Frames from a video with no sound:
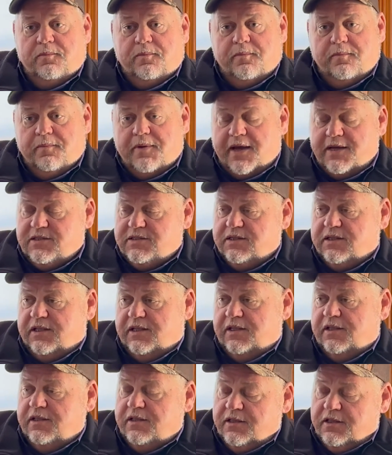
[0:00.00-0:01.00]

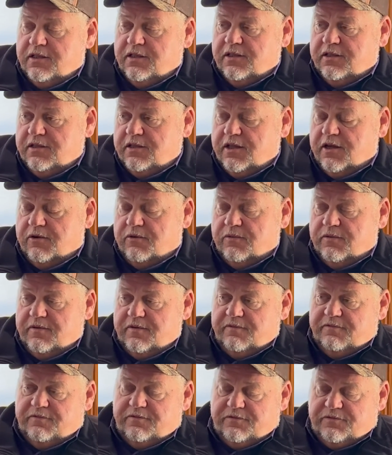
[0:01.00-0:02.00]
Basically,
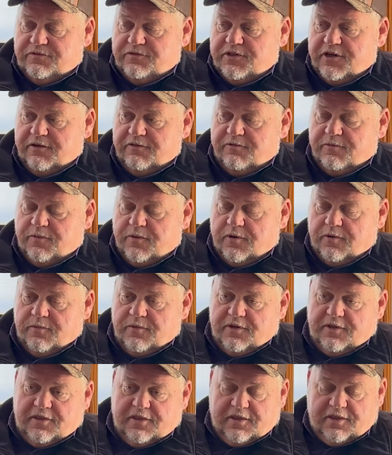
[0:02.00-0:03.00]
sheriff's
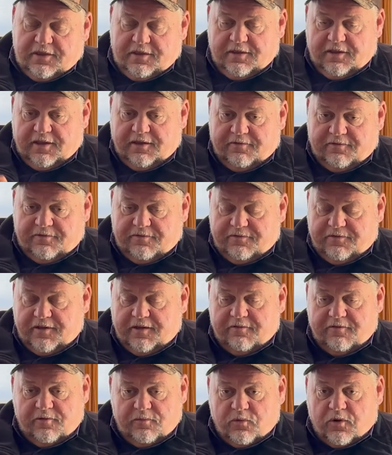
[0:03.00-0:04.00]
department. If
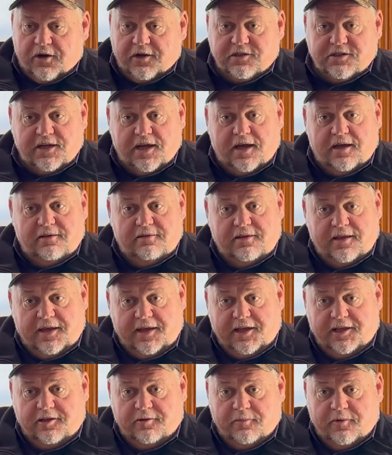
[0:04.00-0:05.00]
it works out and they
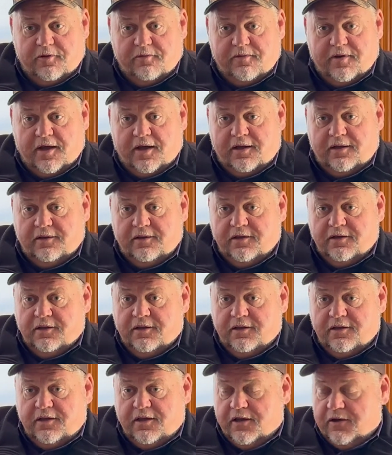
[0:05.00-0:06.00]
get to move out,
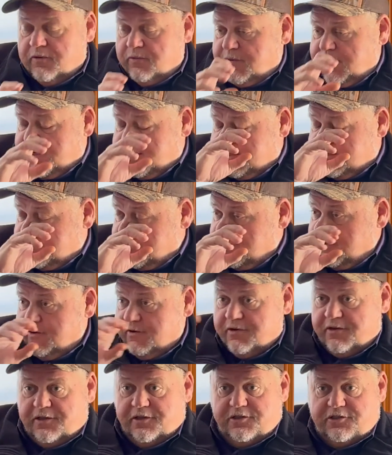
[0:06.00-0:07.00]
we could
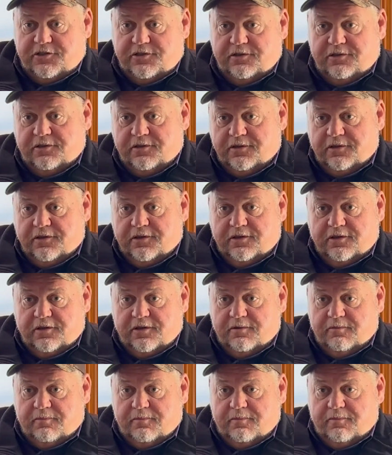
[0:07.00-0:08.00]
turn
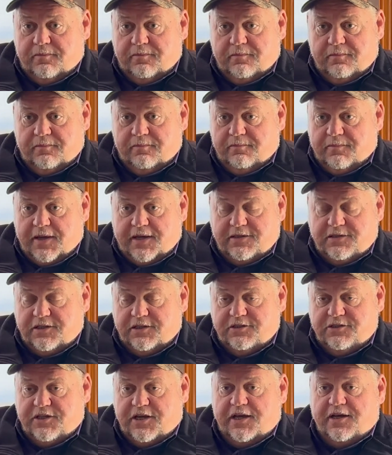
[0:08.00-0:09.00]
the
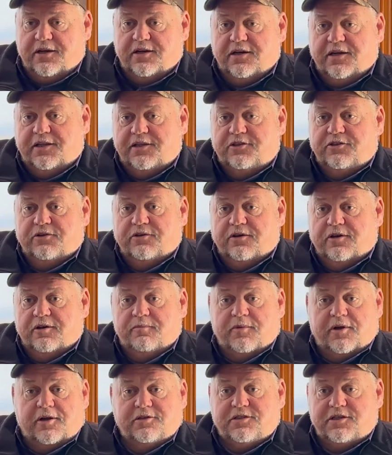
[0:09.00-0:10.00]
basic jail into an
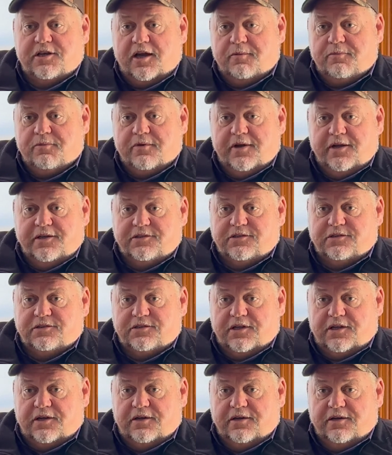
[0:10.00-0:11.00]
emergency operations
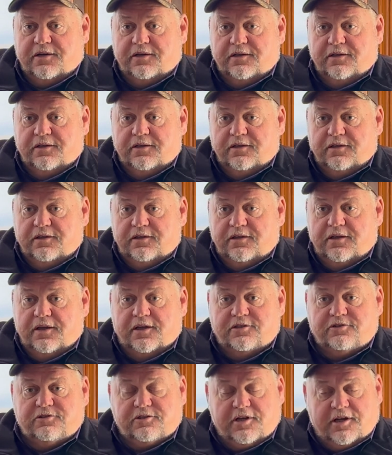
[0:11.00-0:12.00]
center.
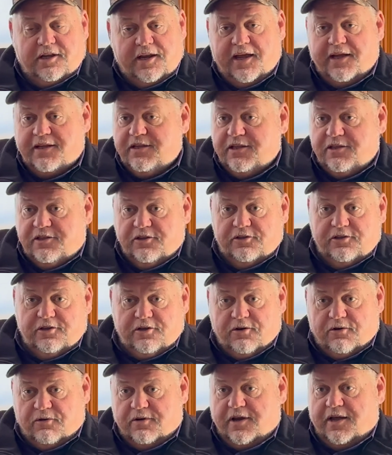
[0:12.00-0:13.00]
It's connected to the
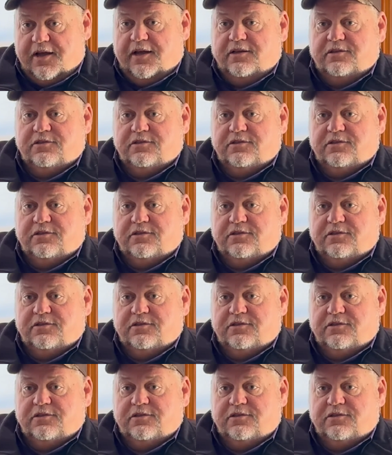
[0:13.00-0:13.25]
courthouse.